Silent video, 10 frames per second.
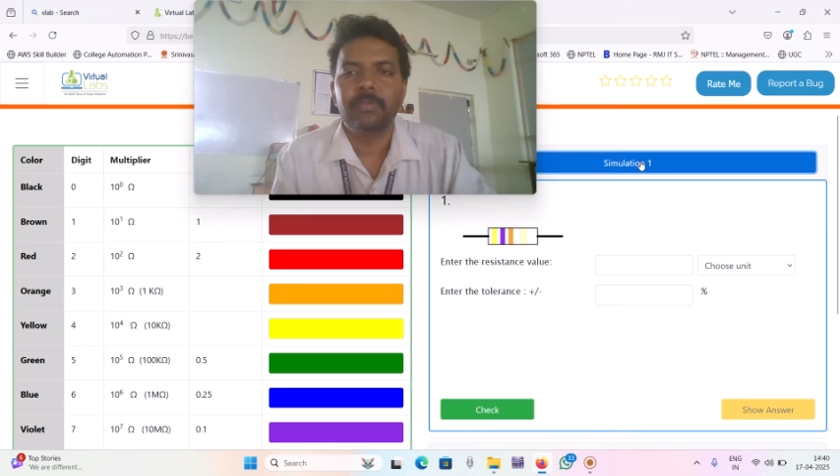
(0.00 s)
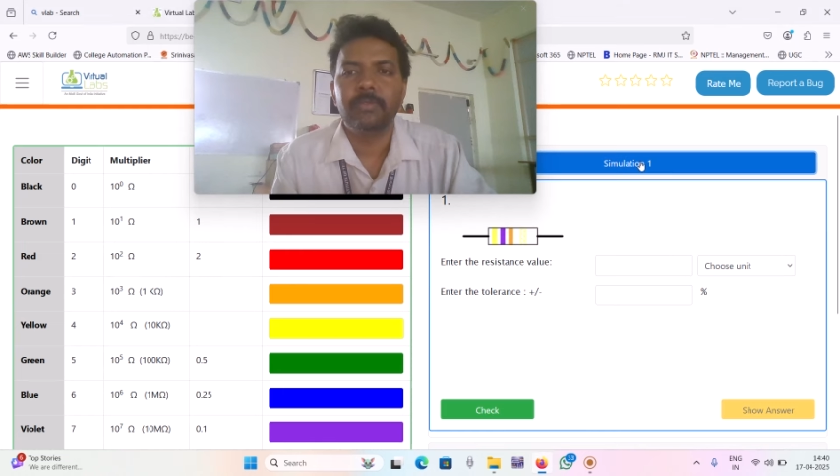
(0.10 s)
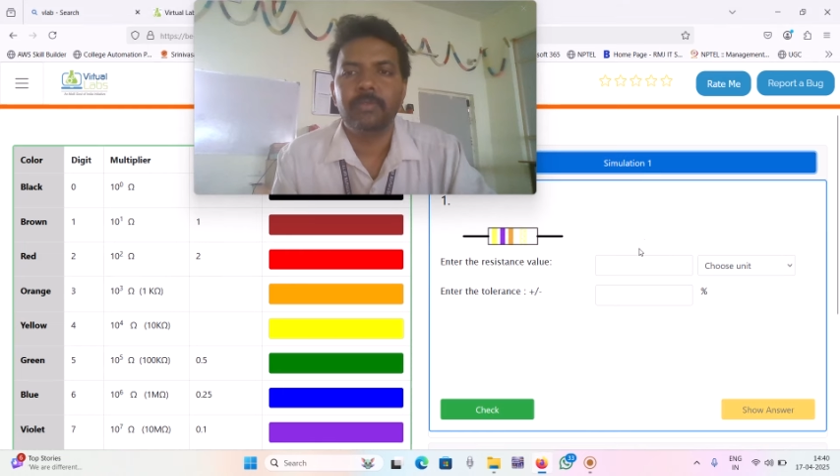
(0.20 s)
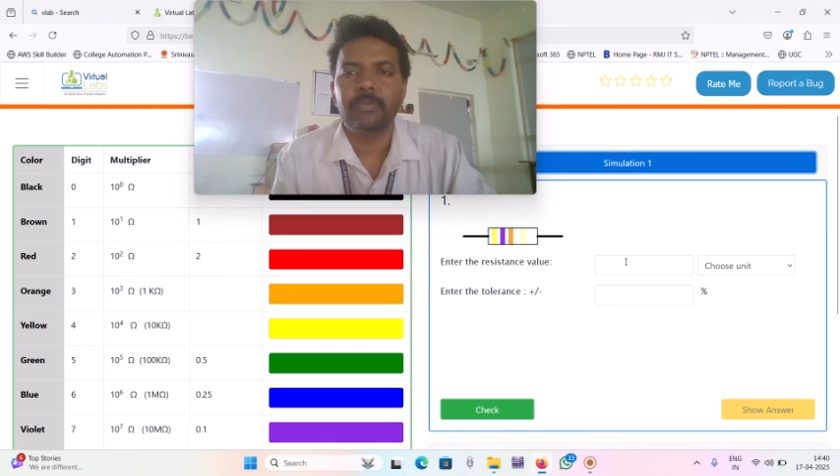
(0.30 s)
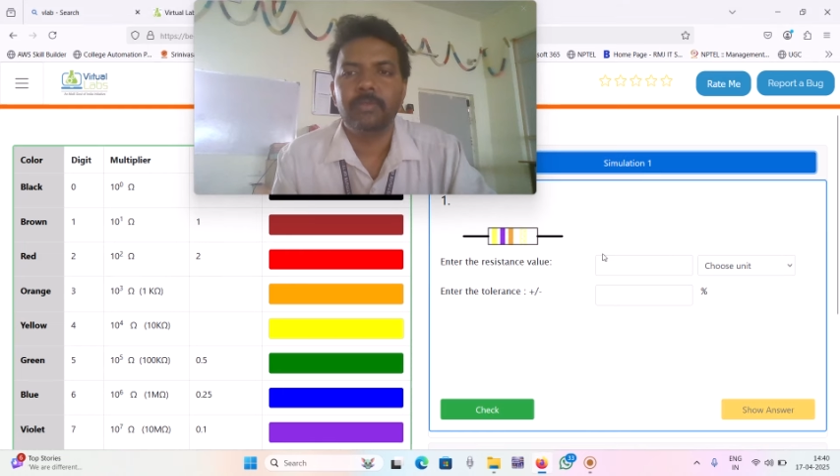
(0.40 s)

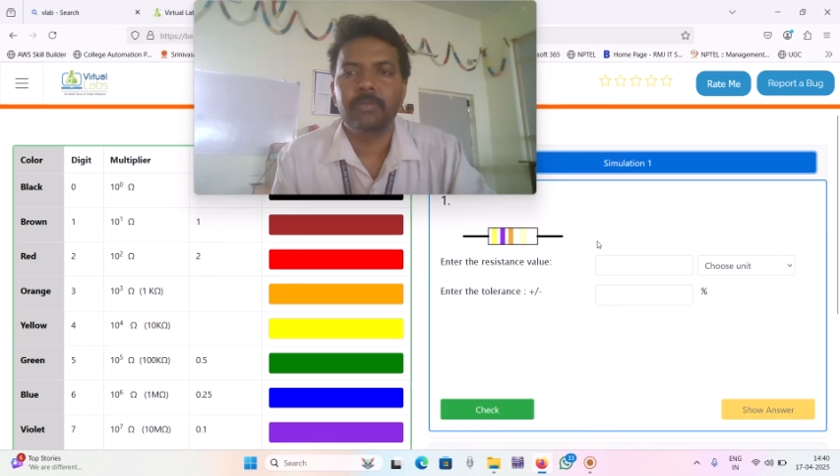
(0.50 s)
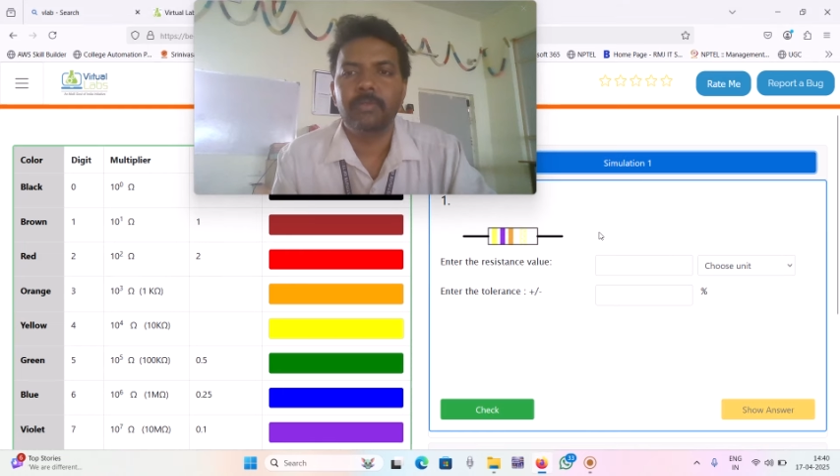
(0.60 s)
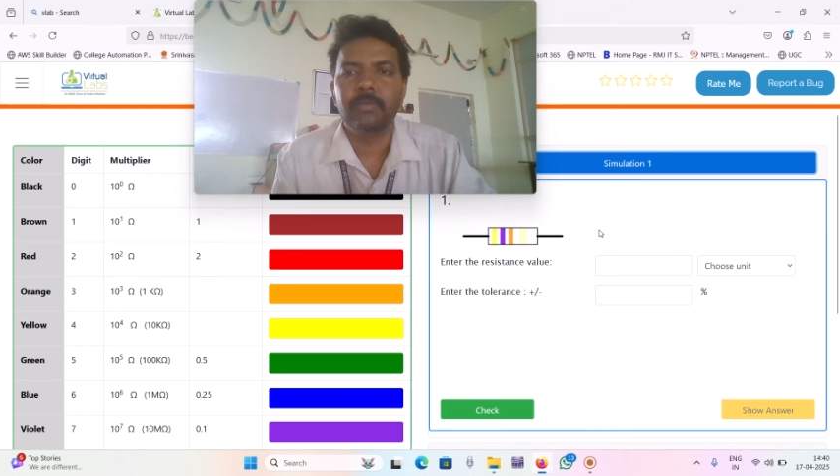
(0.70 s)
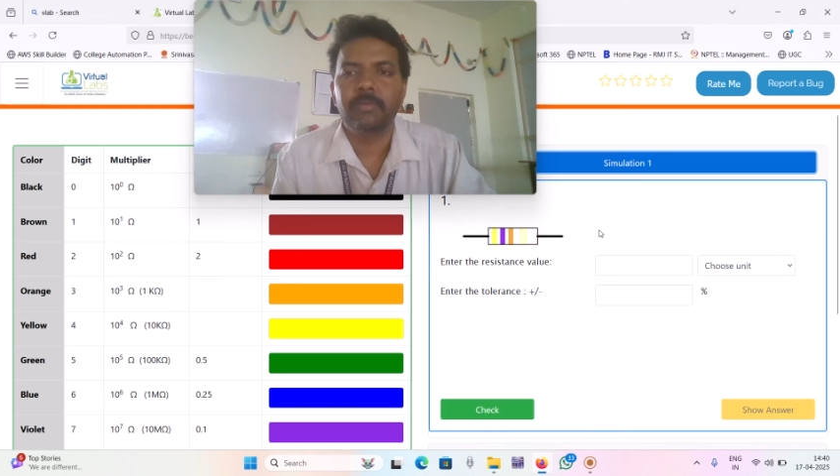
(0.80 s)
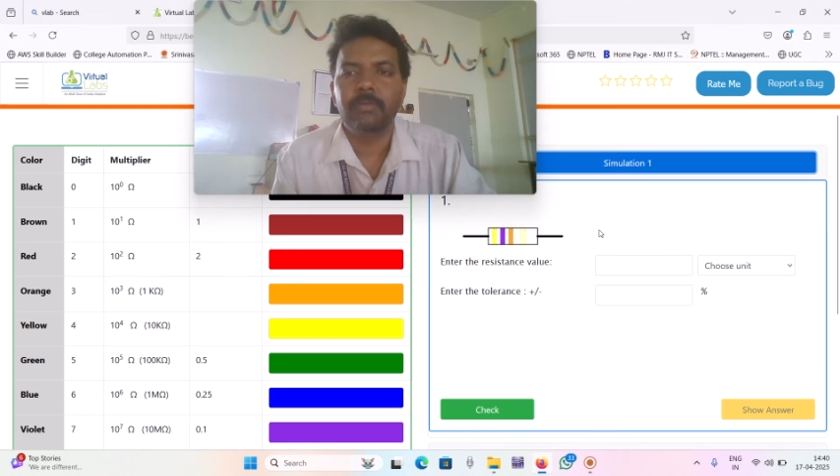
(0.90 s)

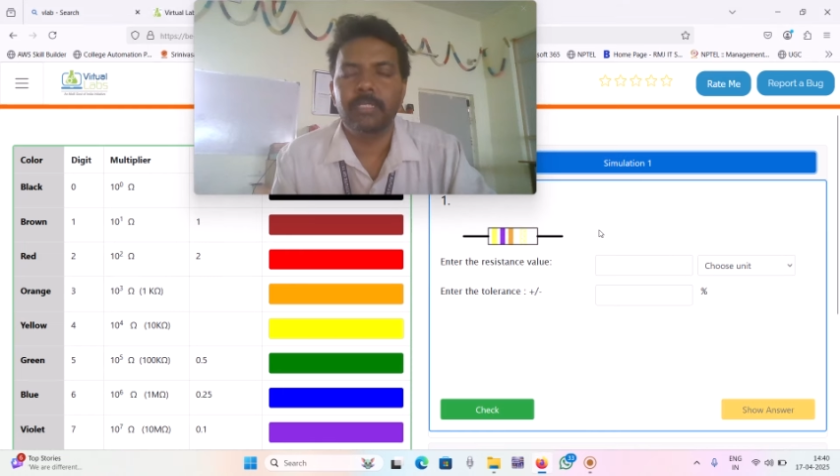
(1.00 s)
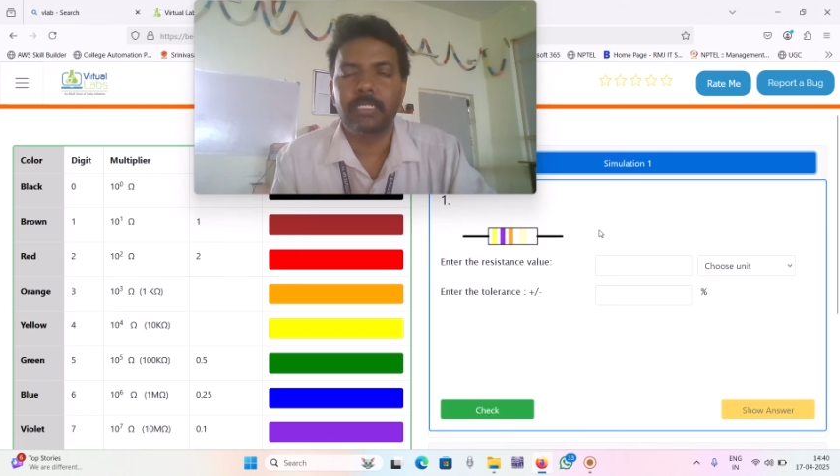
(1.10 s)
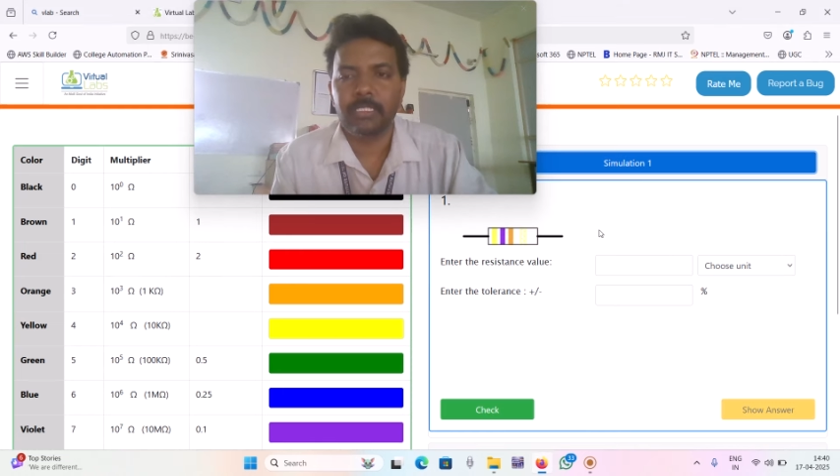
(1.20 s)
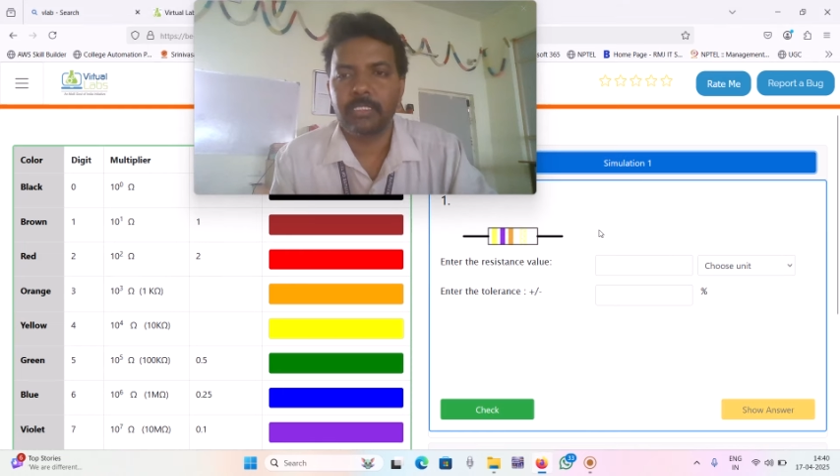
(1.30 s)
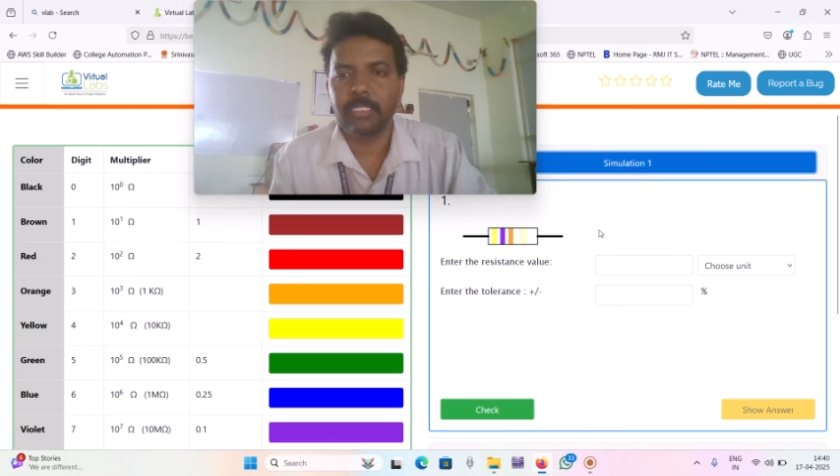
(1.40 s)
So we
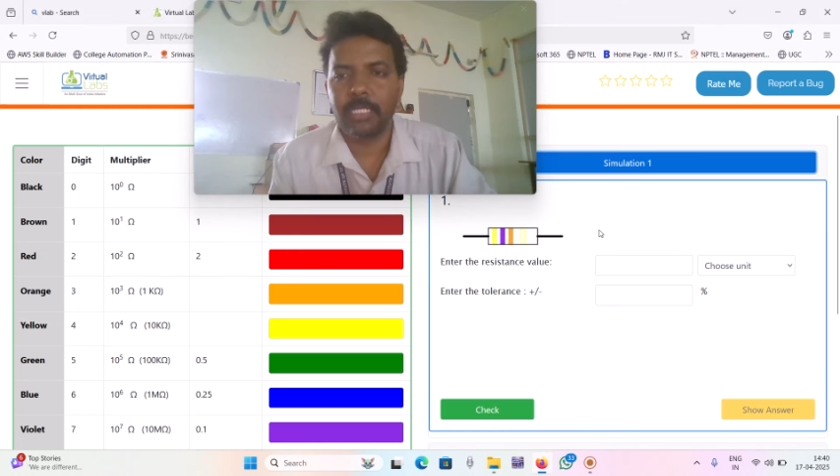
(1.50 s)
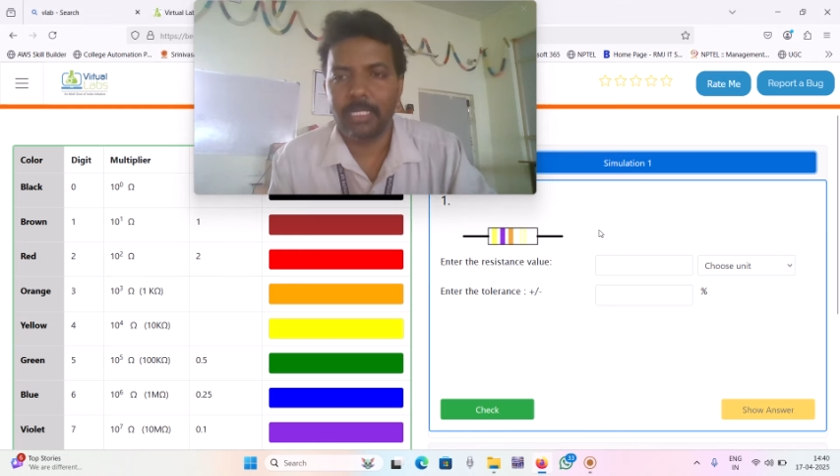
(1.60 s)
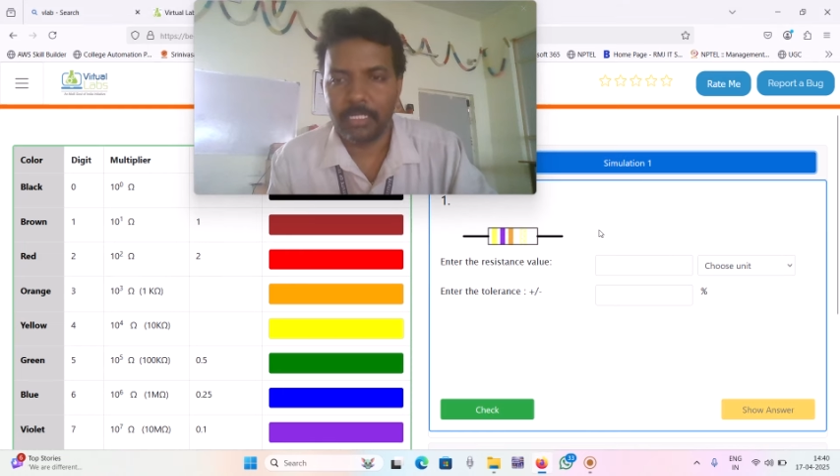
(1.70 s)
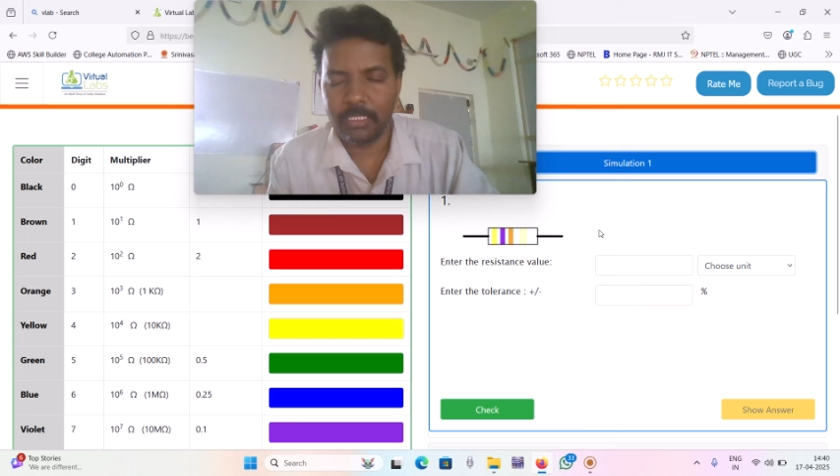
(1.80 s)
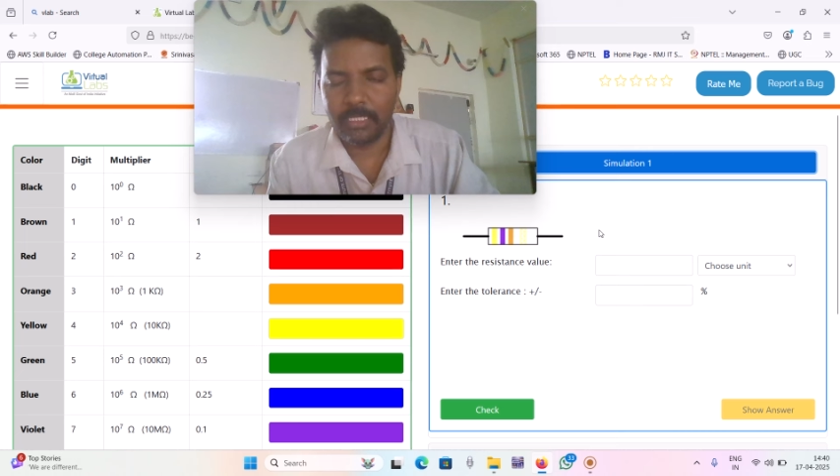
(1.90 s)
discussed
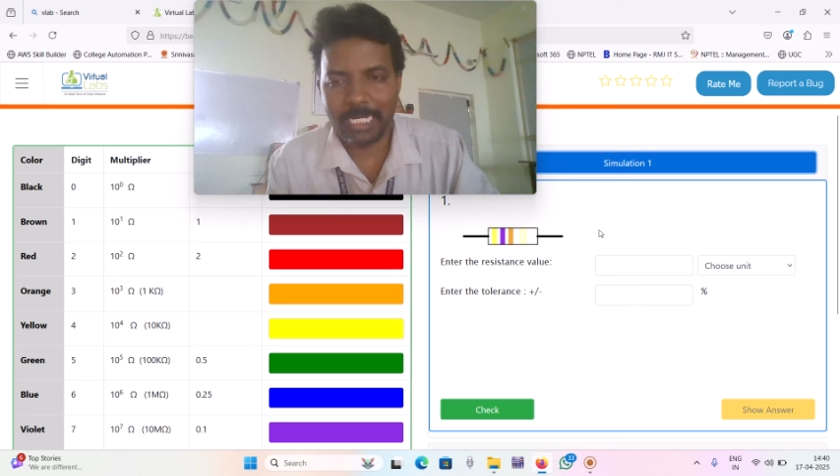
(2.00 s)
earlier in